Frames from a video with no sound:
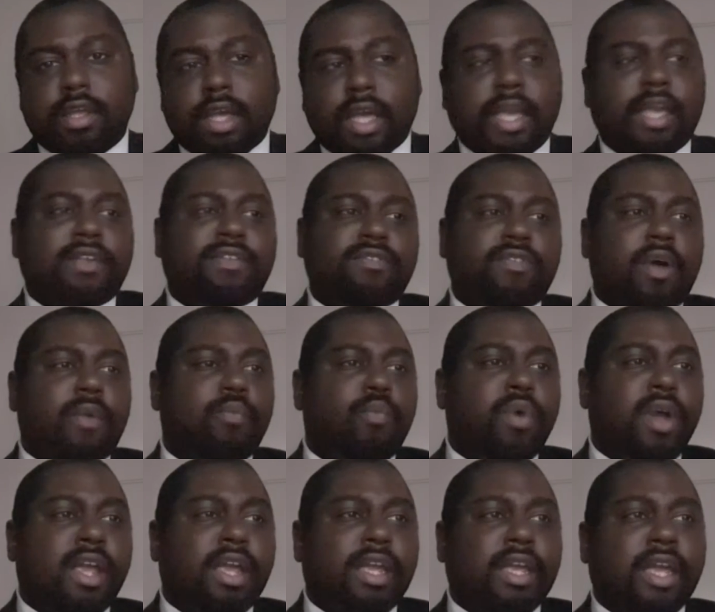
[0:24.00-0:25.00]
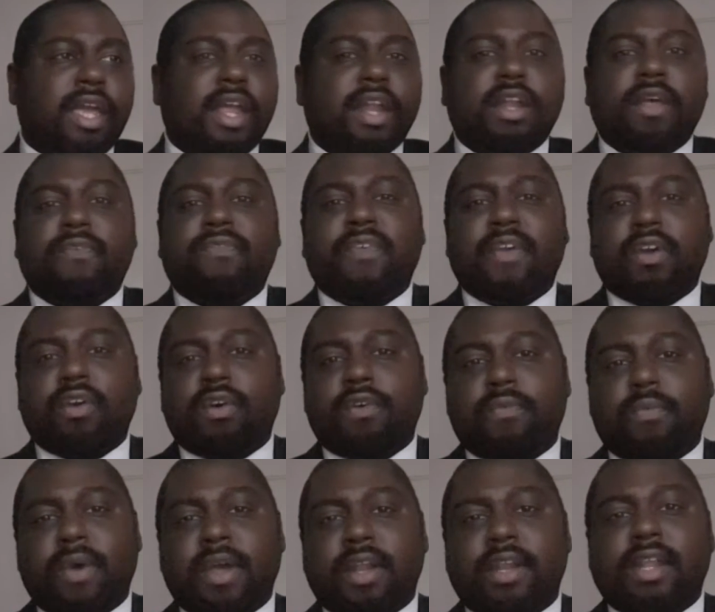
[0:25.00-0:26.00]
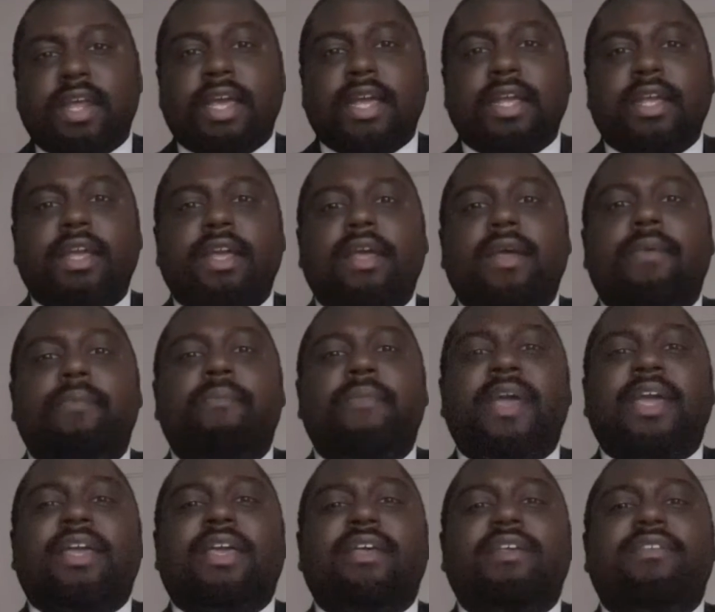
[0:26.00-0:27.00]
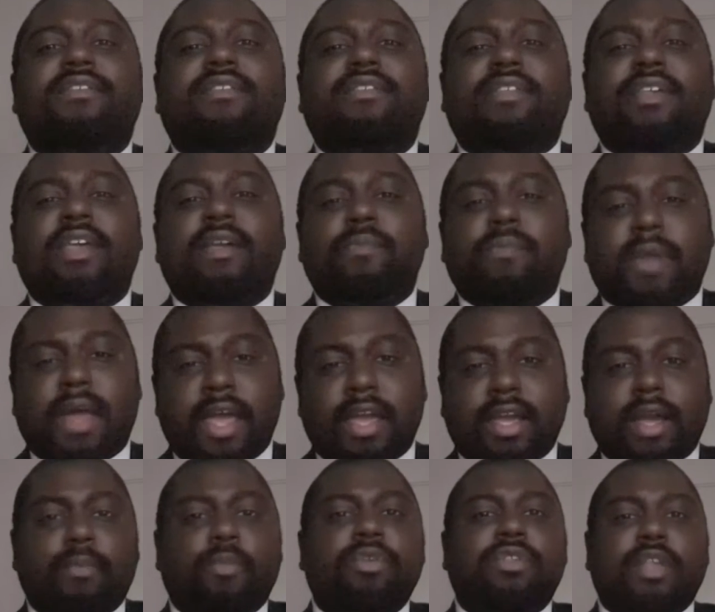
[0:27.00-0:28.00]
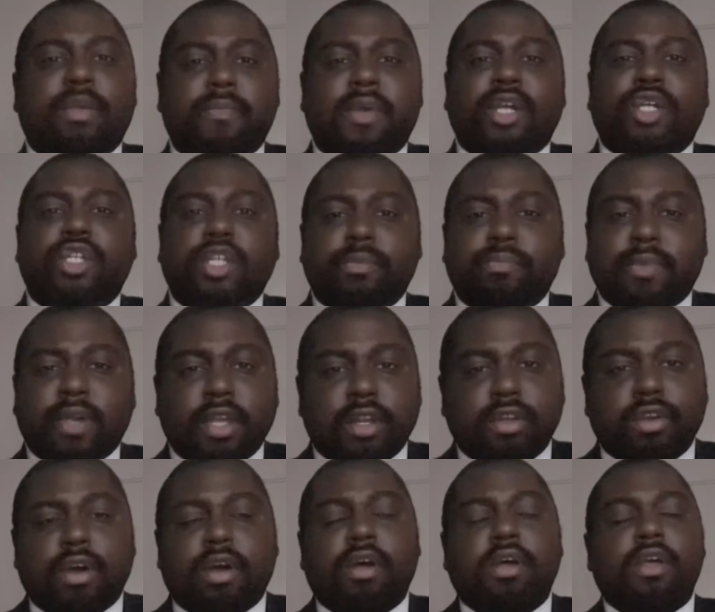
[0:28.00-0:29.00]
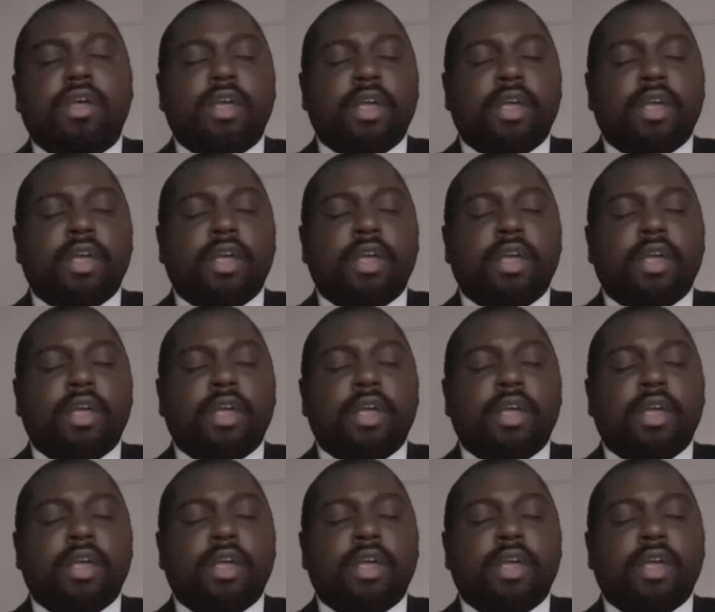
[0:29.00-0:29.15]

It's some way in a thing of where they make it seem like, I'm gonna say mainstream media,